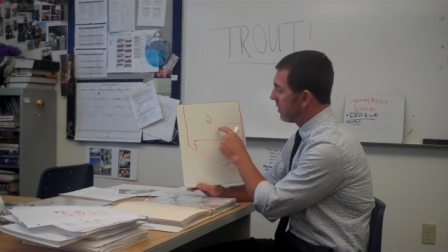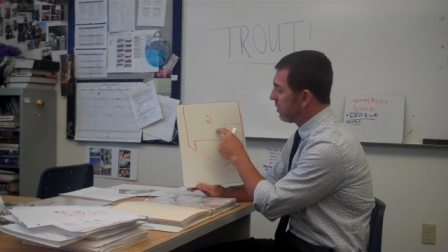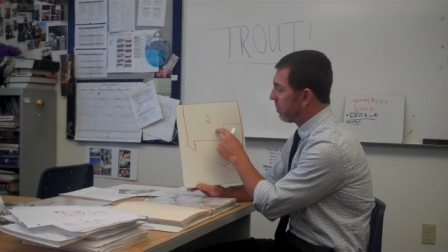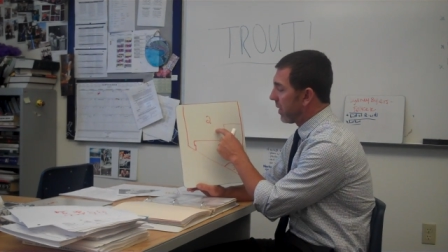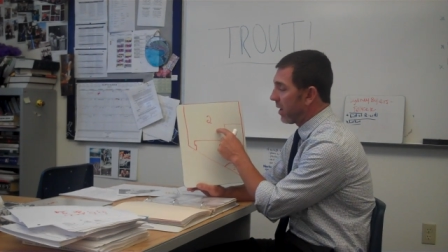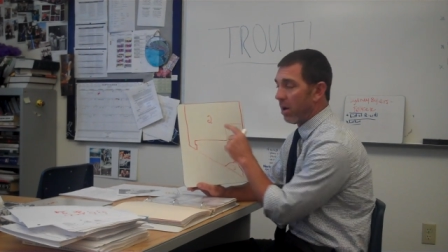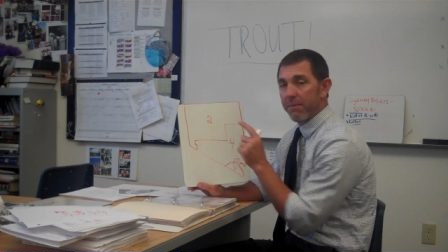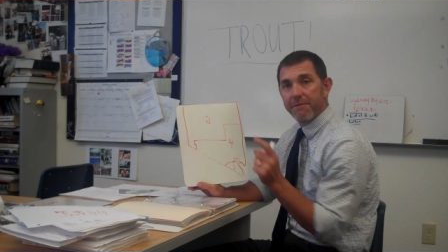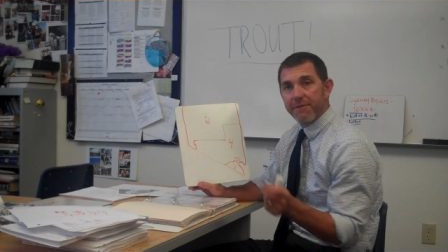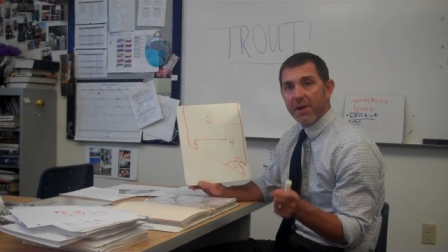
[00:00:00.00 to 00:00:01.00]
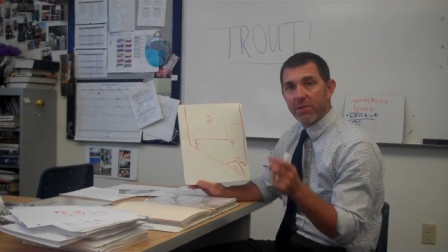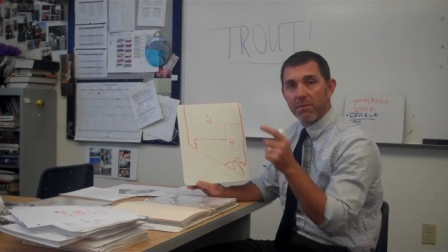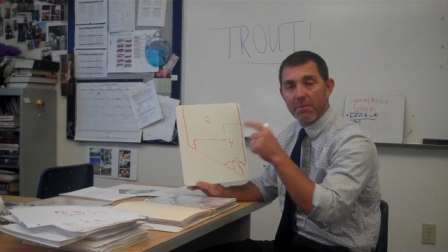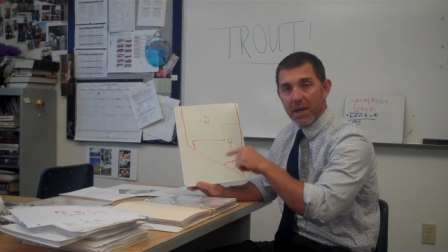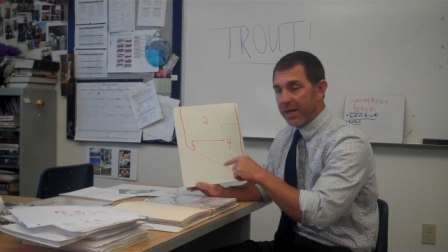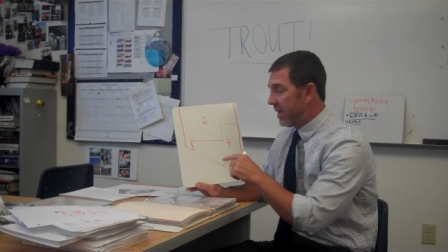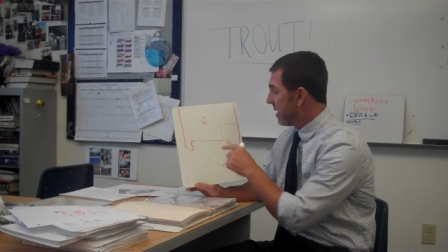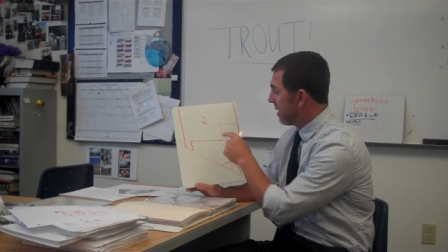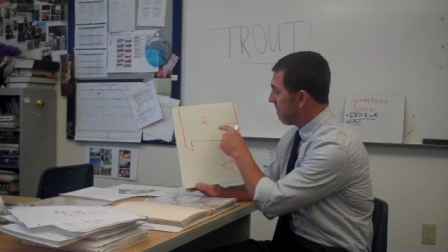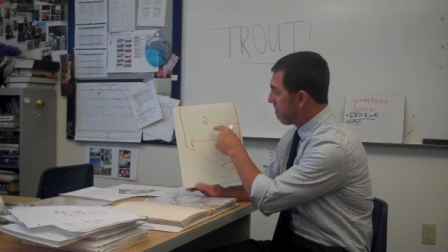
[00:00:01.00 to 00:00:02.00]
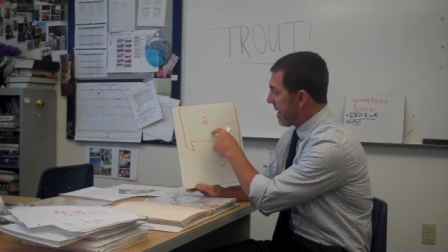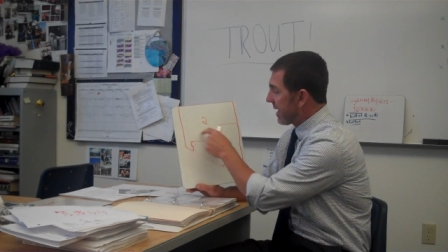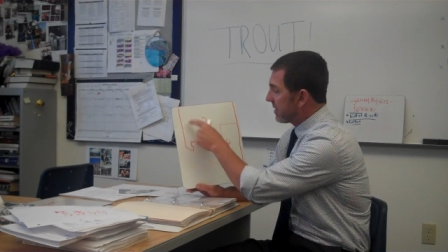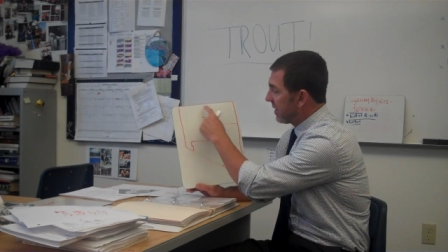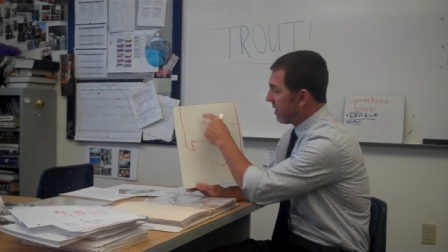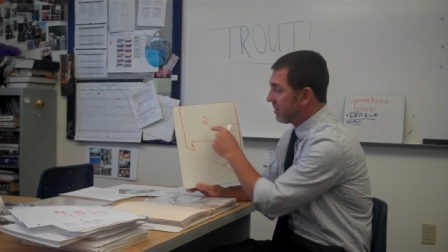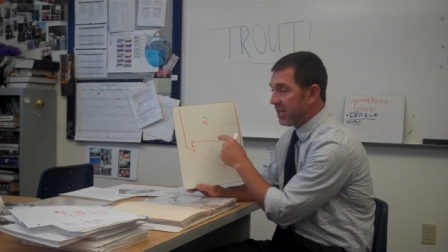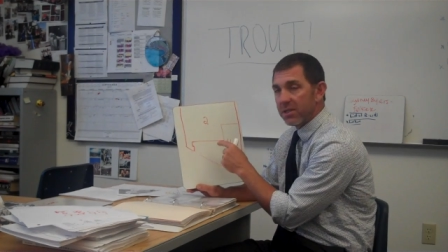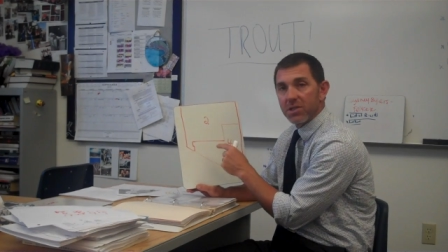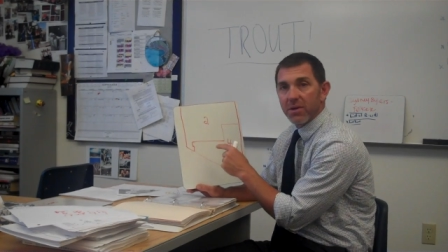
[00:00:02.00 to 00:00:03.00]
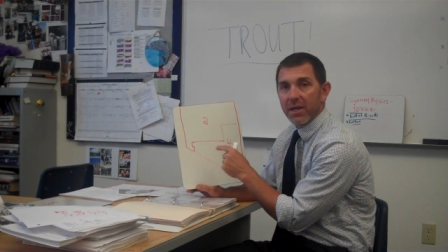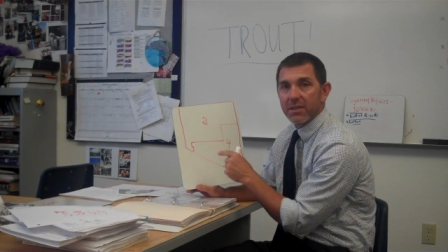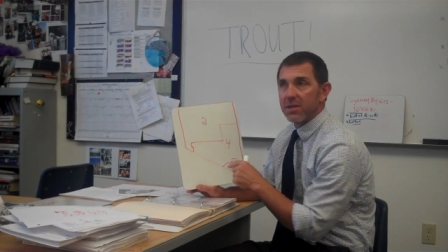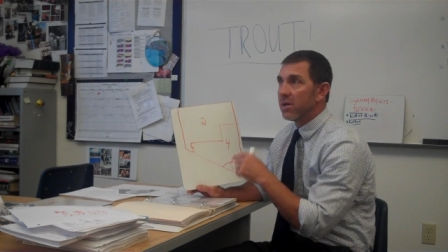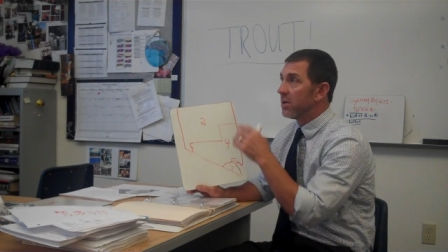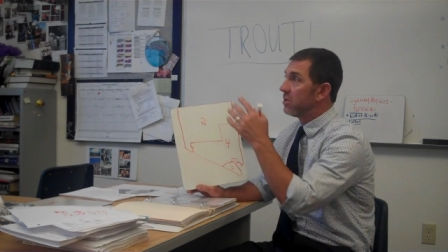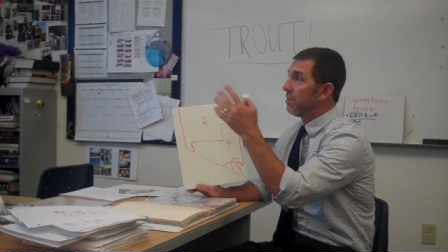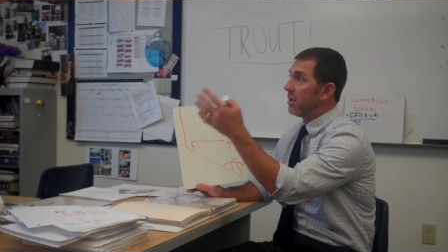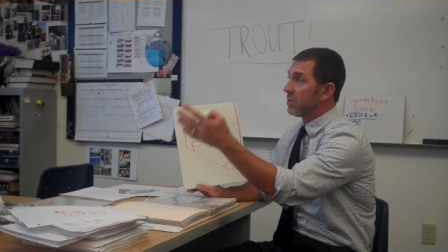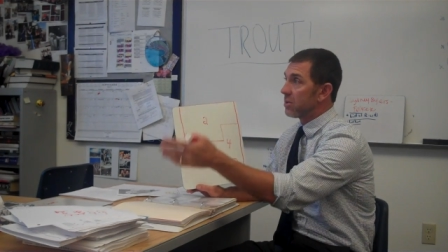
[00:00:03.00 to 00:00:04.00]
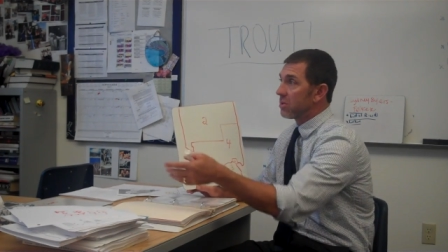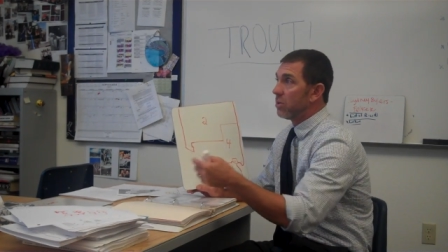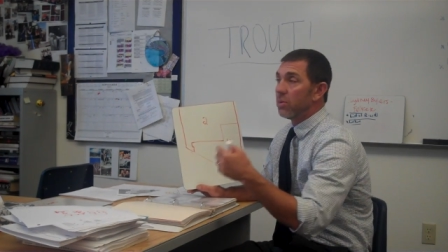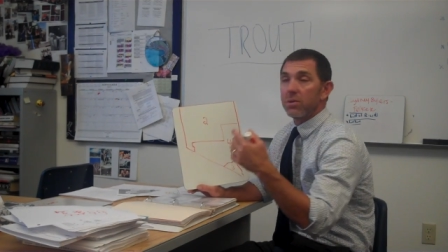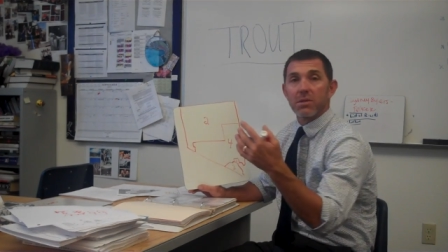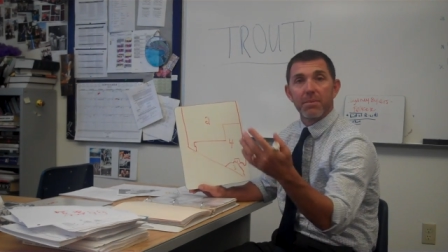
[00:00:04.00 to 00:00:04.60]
to bring home federal money back to their districts to build schools,